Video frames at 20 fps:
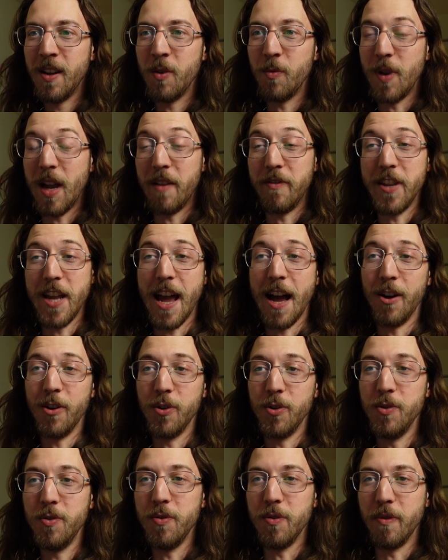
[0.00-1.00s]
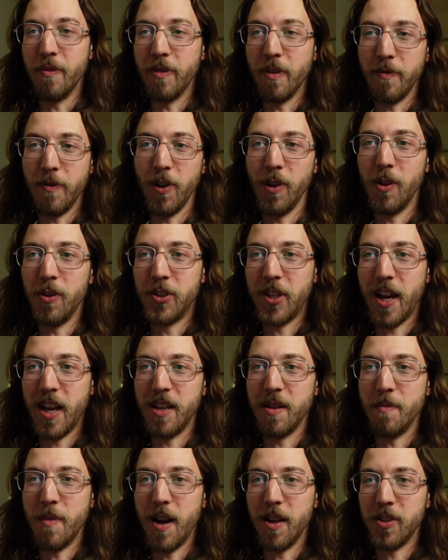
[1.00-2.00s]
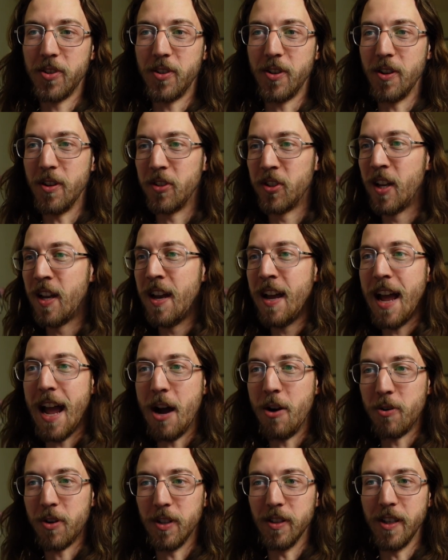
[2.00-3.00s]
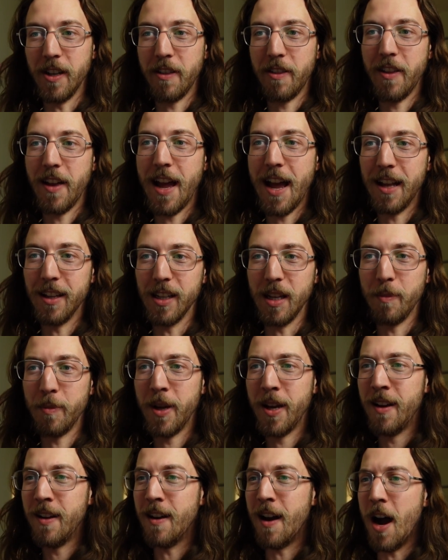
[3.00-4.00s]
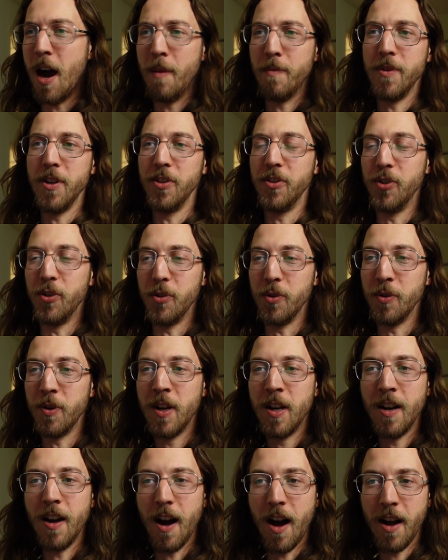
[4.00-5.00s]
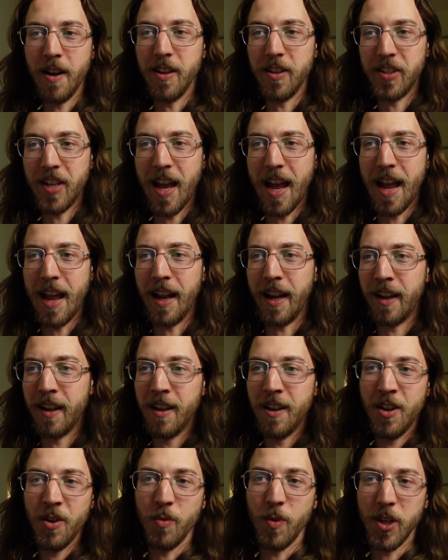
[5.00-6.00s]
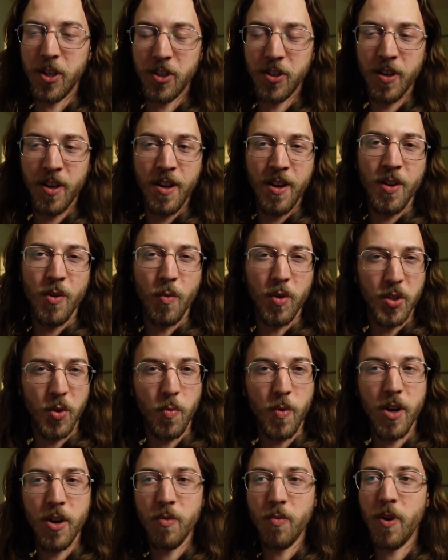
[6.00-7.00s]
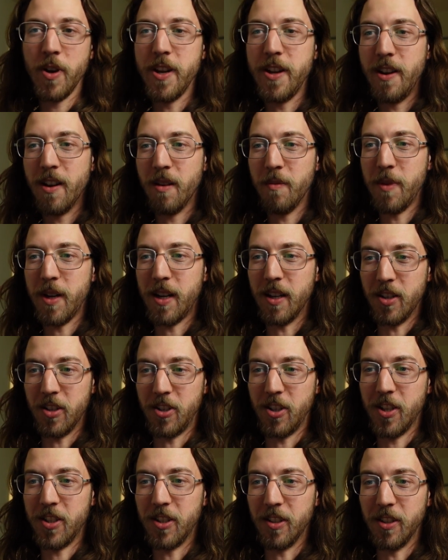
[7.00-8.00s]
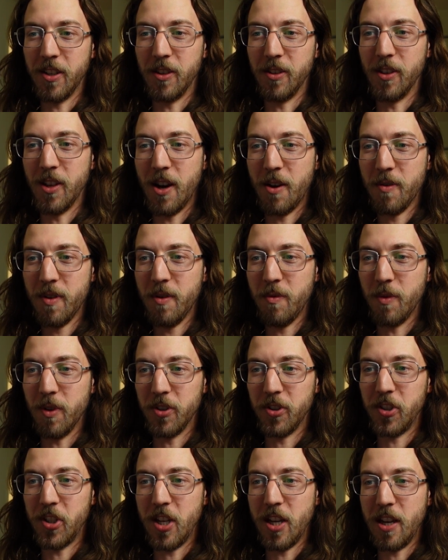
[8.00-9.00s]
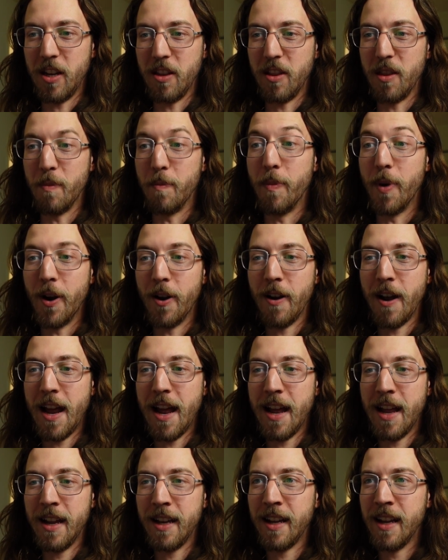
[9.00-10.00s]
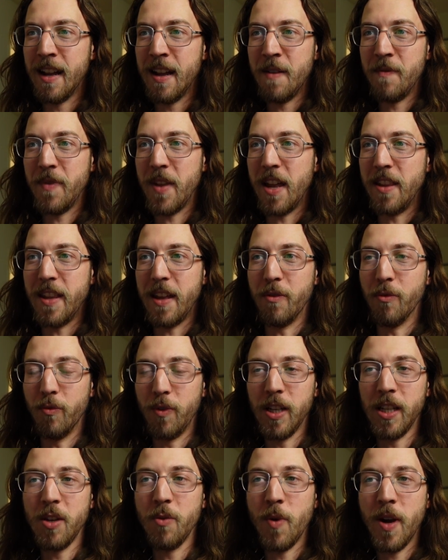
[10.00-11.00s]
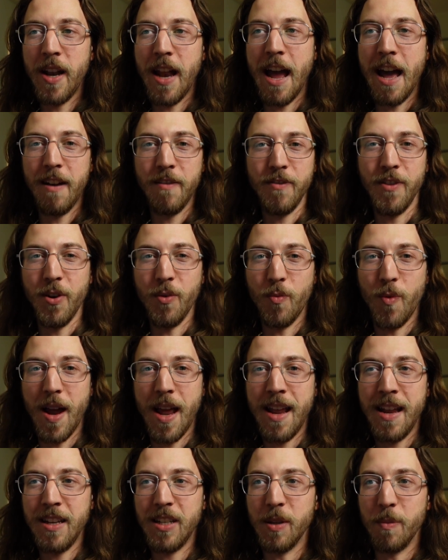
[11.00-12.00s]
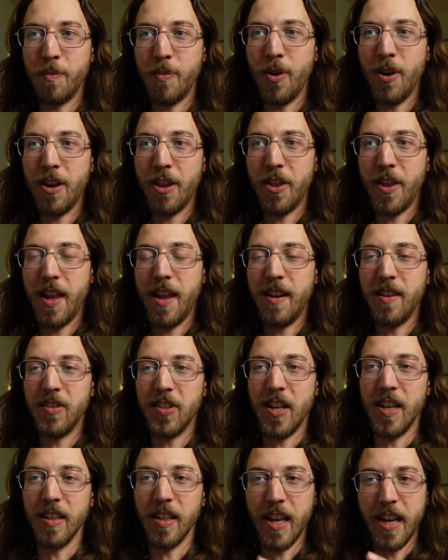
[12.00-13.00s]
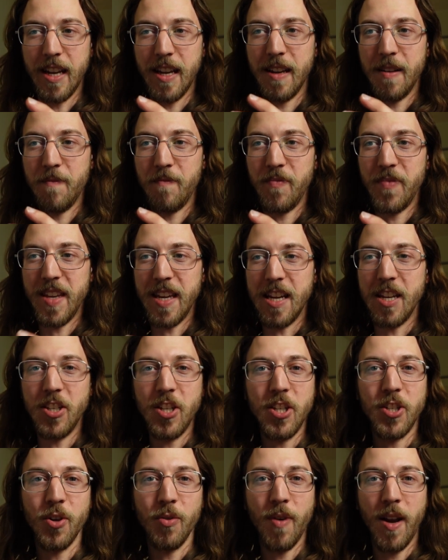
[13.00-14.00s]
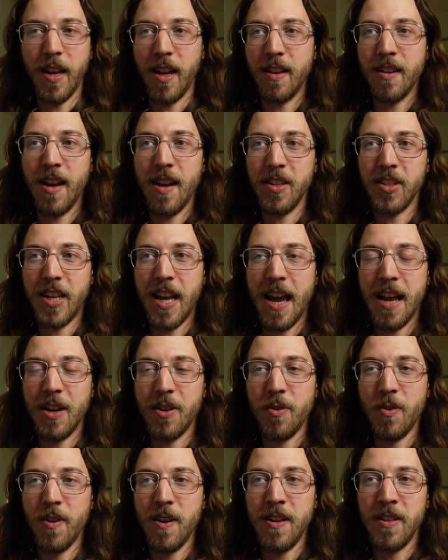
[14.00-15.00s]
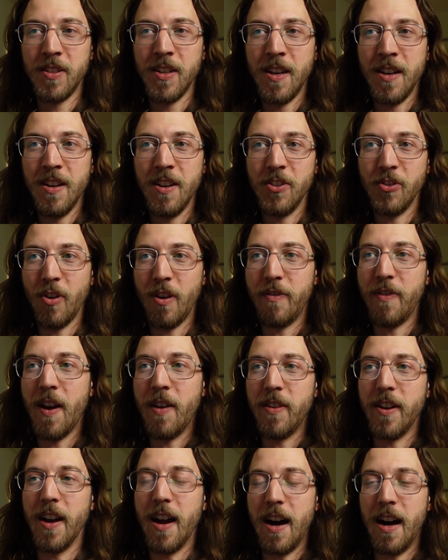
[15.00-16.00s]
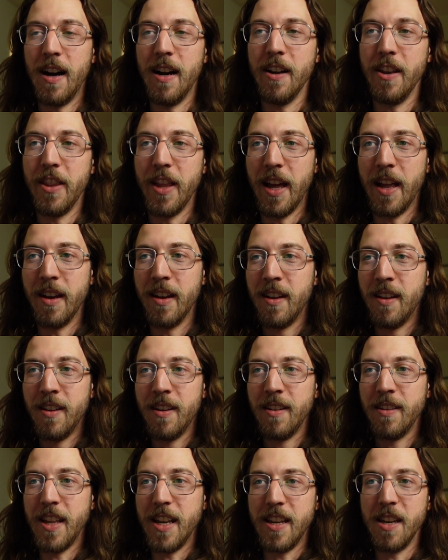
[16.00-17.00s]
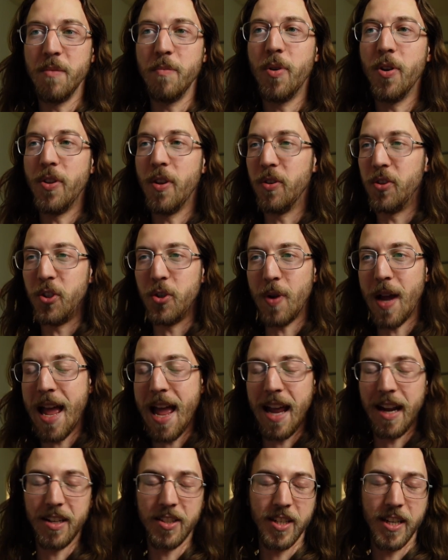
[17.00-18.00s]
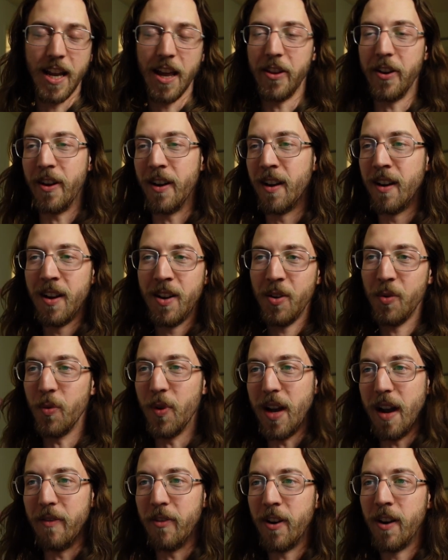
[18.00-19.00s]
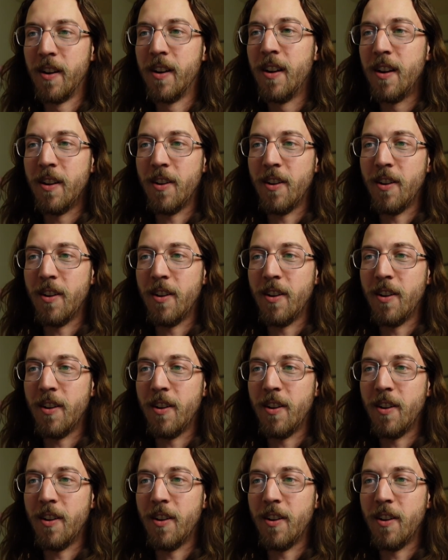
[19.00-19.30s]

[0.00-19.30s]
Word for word: We have the Alhoon from Volo's Guide to Monsters, Alkalith, Alip, Omnizu, Anis Hag, which was a weird one here because just a little lower we'll see the Bur hag, and they really went out of their way to put things in like easy to recognize categories, so I found it odd that they didn't put those two hags together, whatever.